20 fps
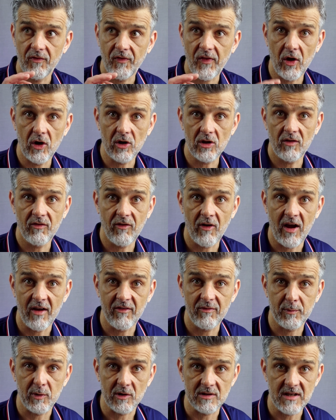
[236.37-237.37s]

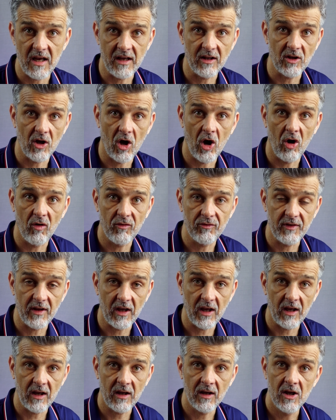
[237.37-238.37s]
35% of
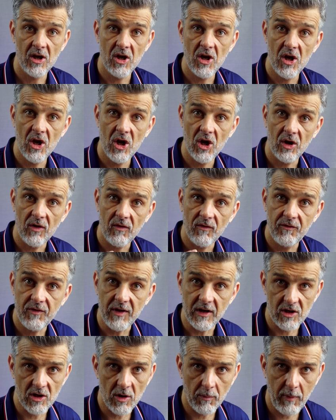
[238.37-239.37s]
the
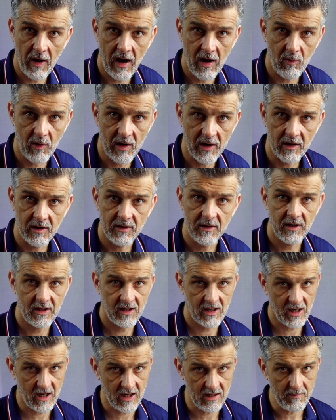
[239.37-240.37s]
video power,
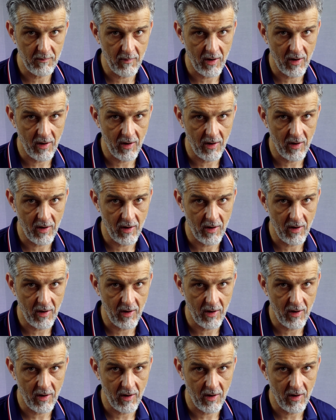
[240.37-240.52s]
in